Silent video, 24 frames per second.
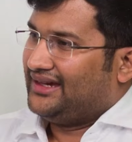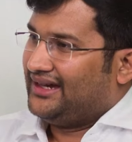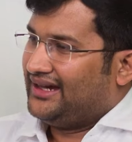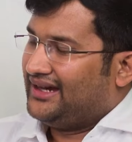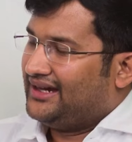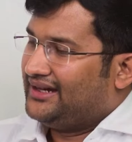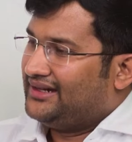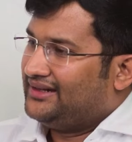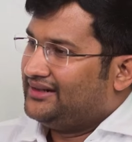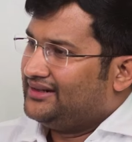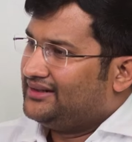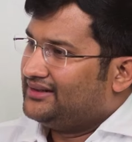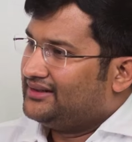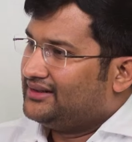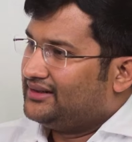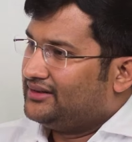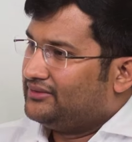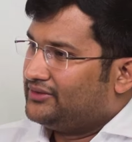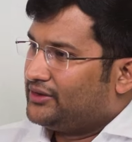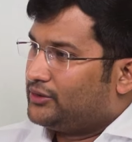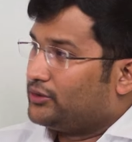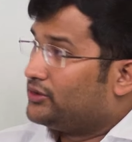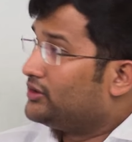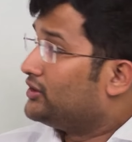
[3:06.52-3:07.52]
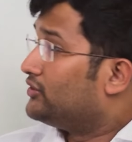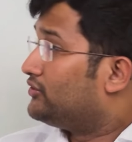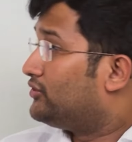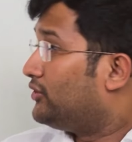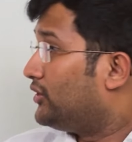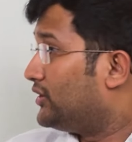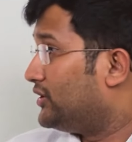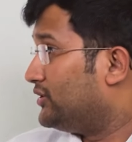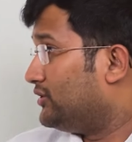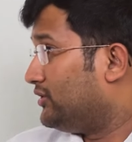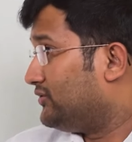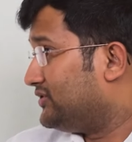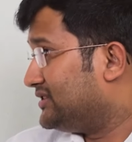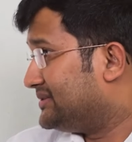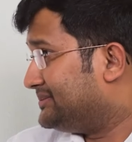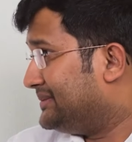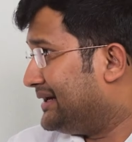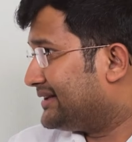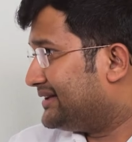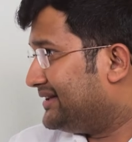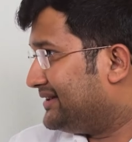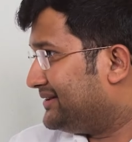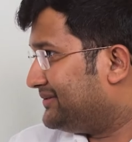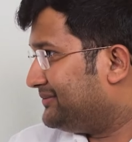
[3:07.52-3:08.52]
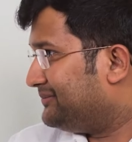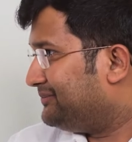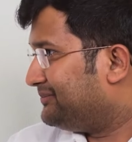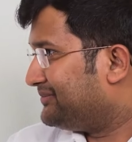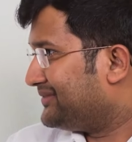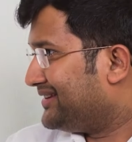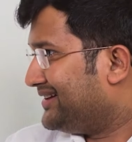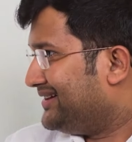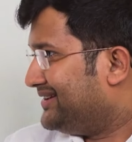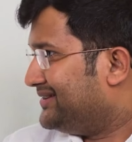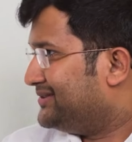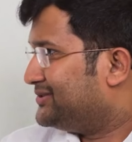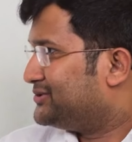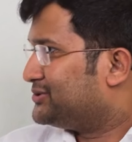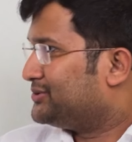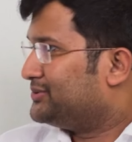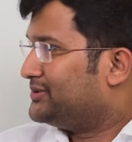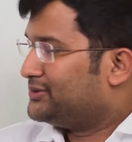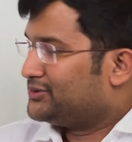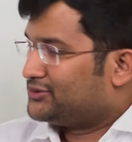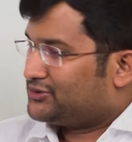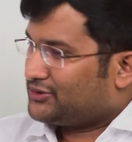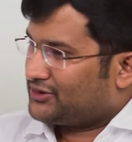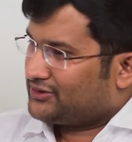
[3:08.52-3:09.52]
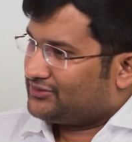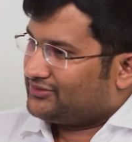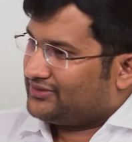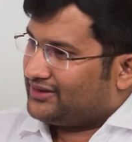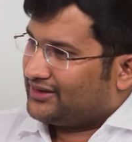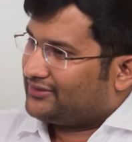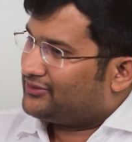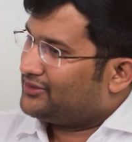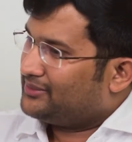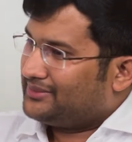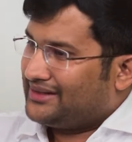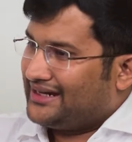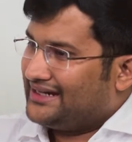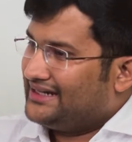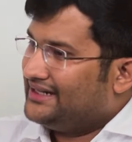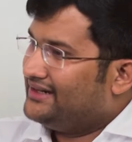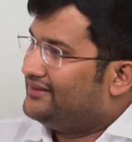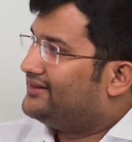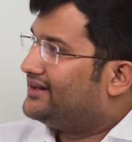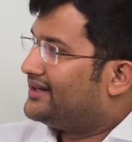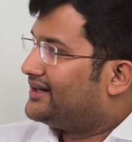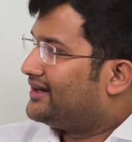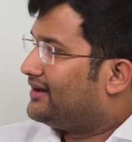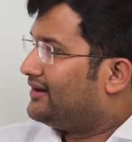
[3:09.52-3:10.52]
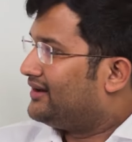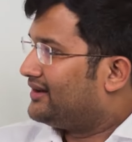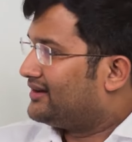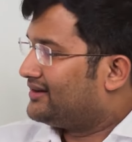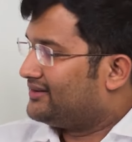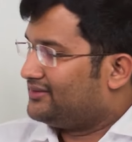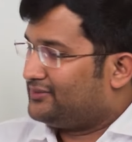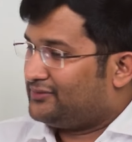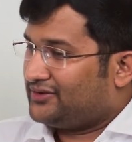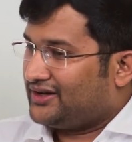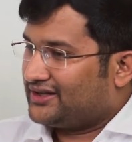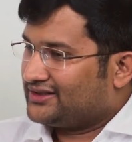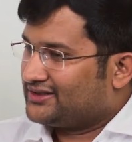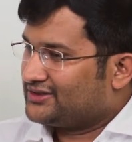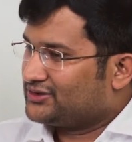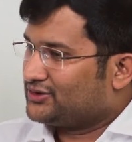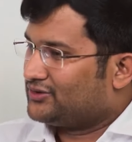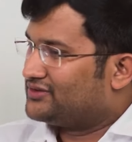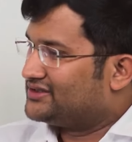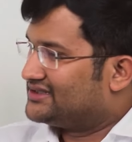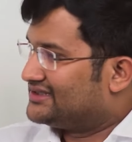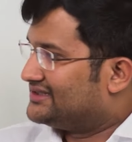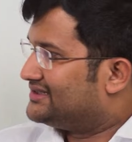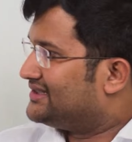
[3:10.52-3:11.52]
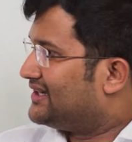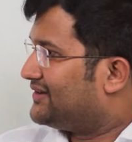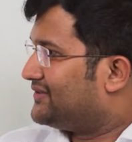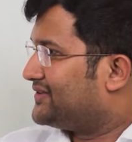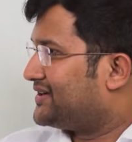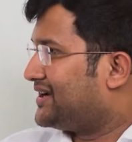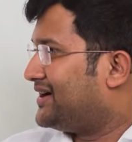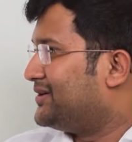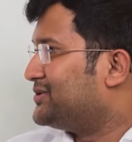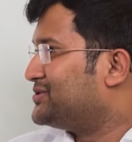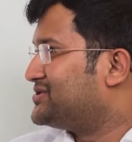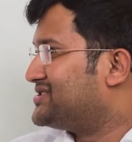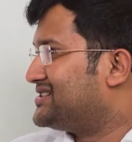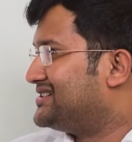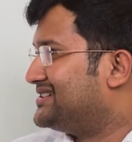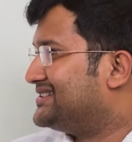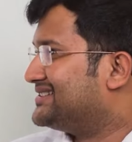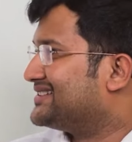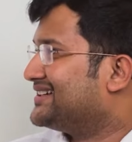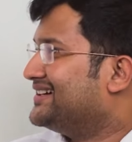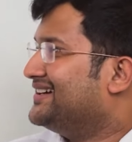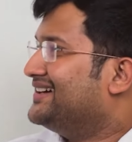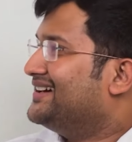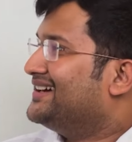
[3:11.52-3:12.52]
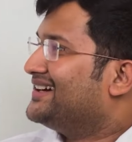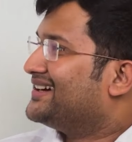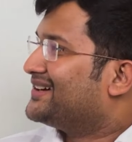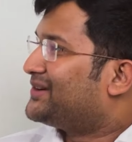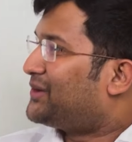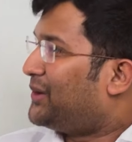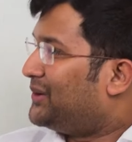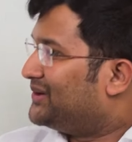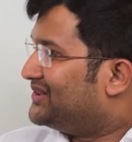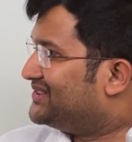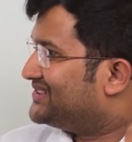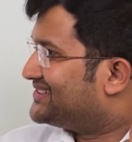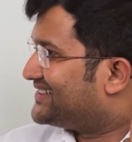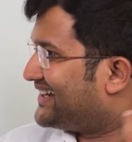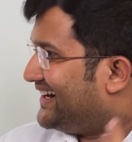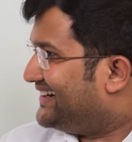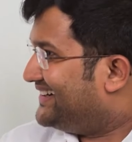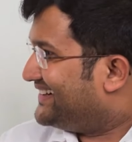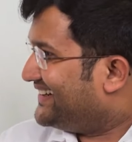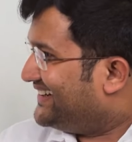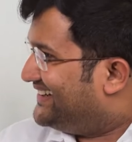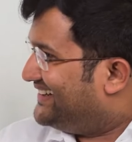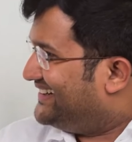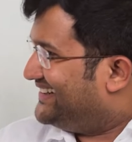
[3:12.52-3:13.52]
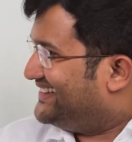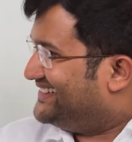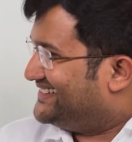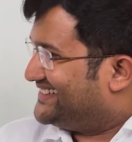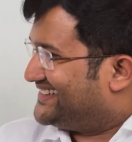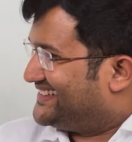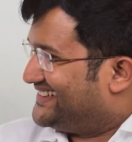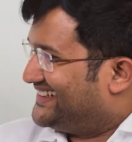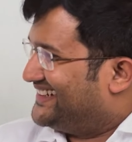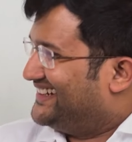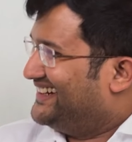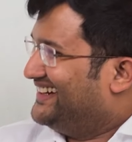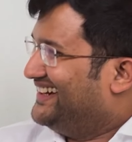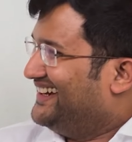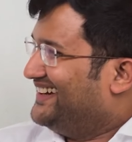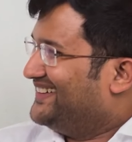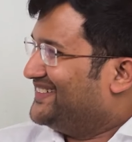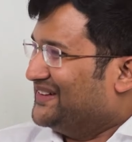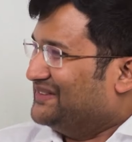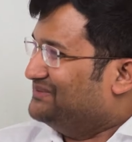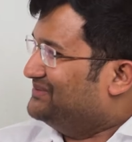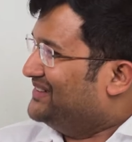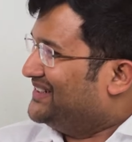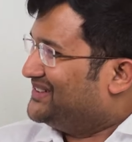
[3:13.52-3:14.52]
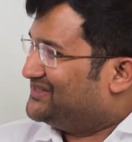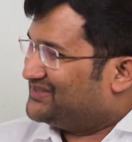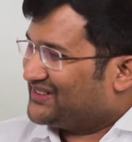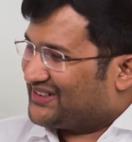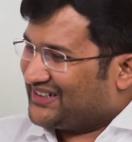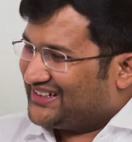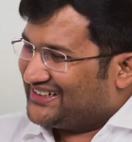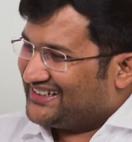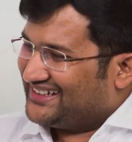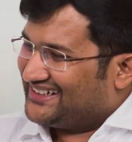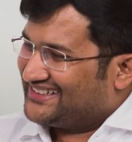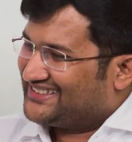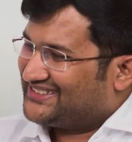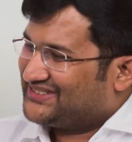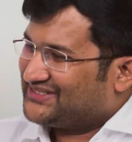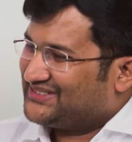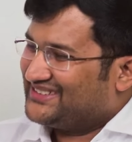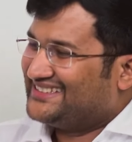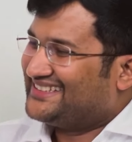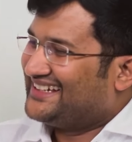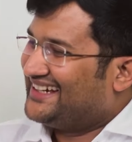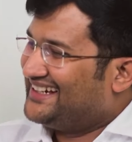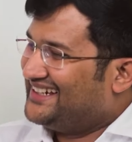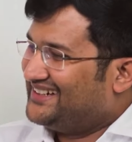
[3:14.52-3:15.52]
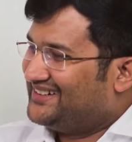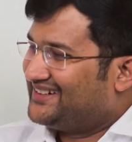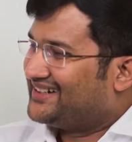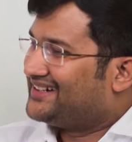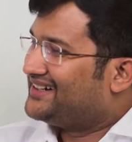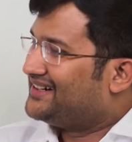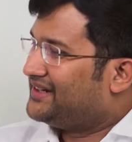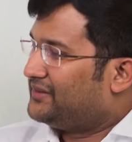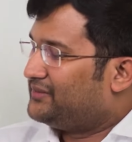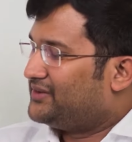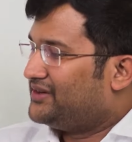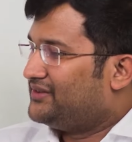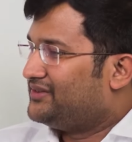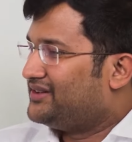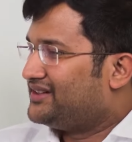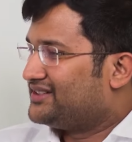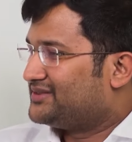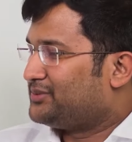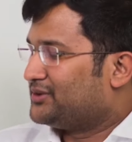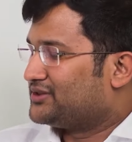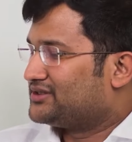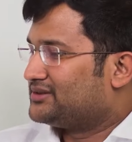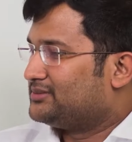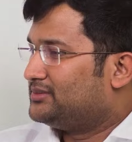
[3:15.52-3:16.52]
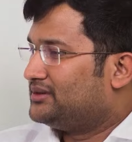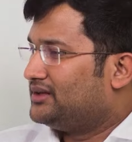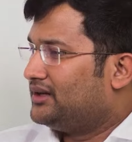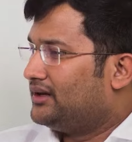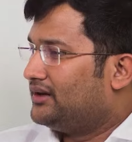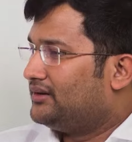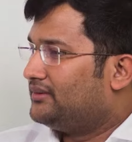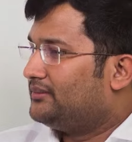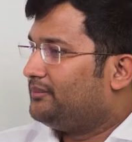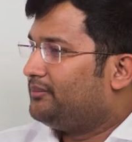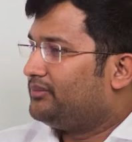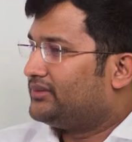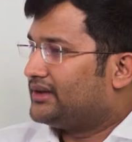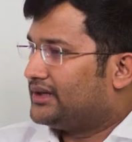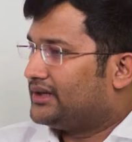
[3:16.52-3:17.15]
and we couldn't afford an office back then. So we would sort of work from anywhere, our father's offices, our houses, college canteens. We would meet students anywhere and everywhere as possible, and